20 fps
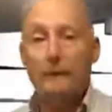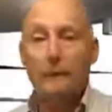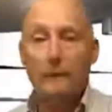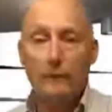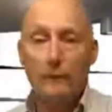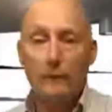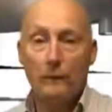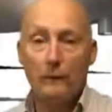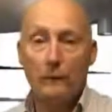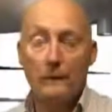
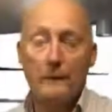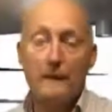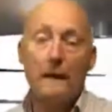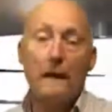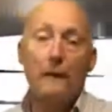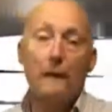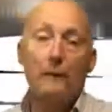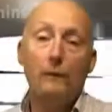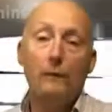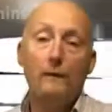sources are
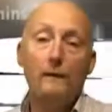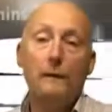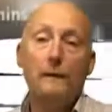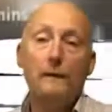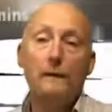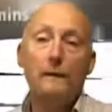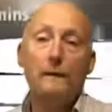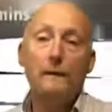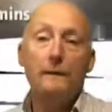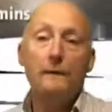always going
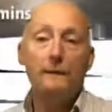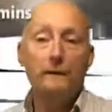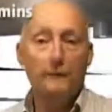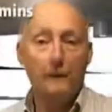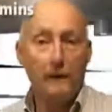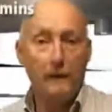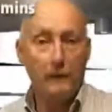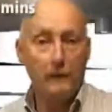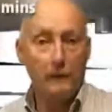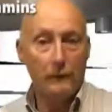to be
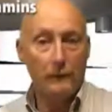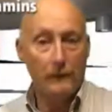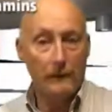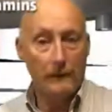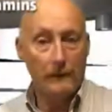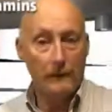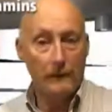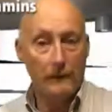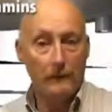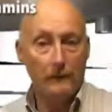far more
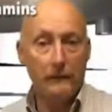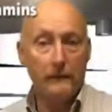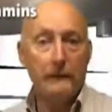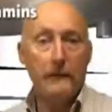effective